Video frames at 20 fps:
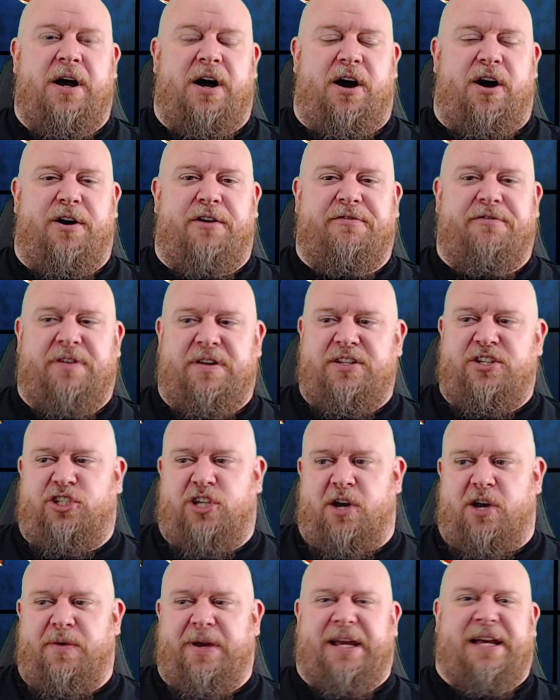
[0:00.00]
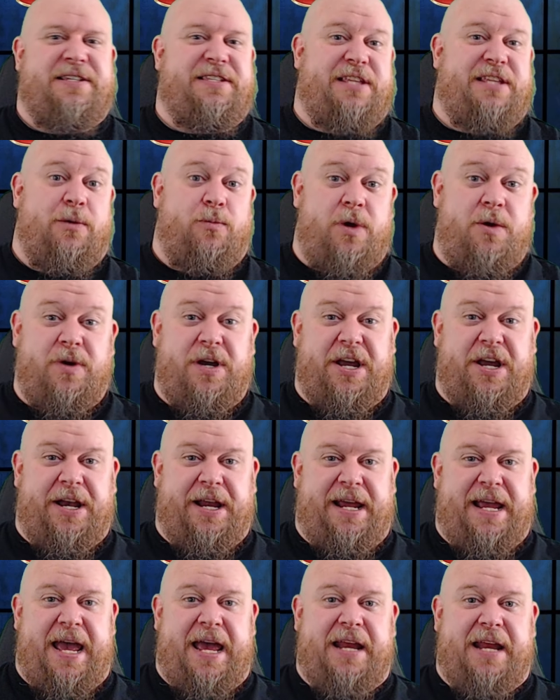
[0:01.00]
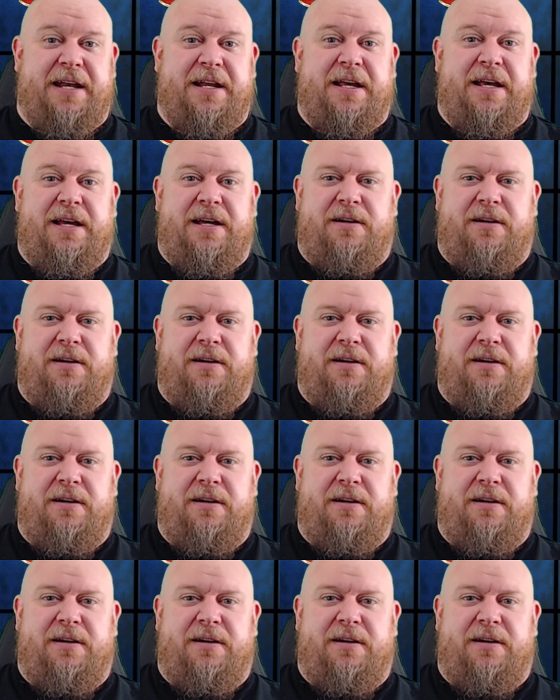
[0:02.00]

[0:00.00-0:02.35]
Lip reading: of showing us that we were going to get,